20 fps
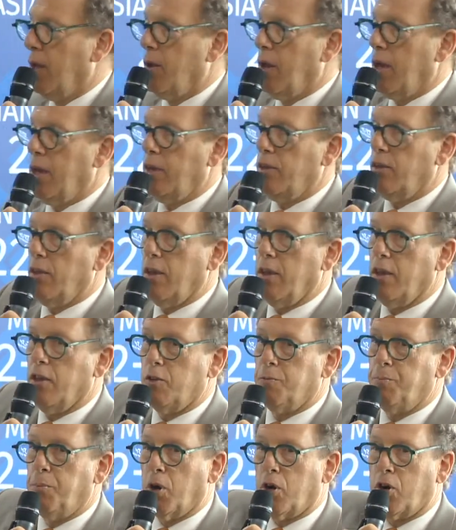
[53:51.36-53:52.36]

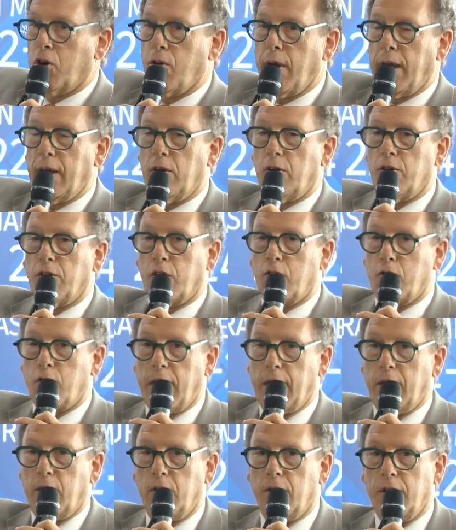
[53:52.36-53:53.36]
His book, Cradle to
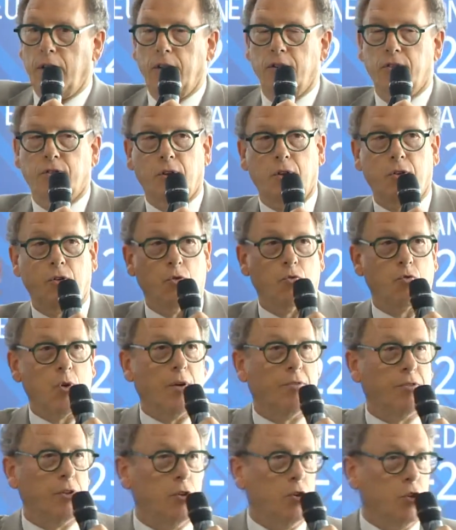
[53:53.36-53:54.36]
Cradle, is
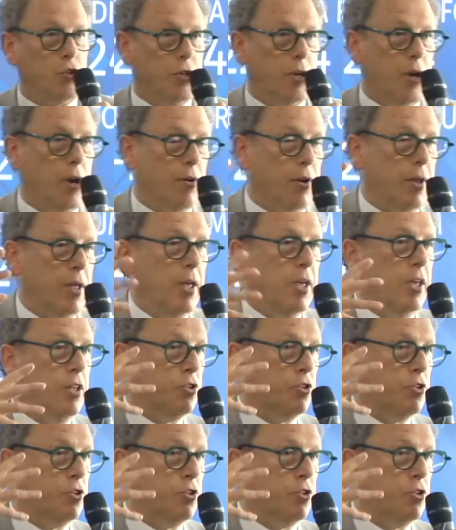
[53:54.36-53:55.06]
revolutionary.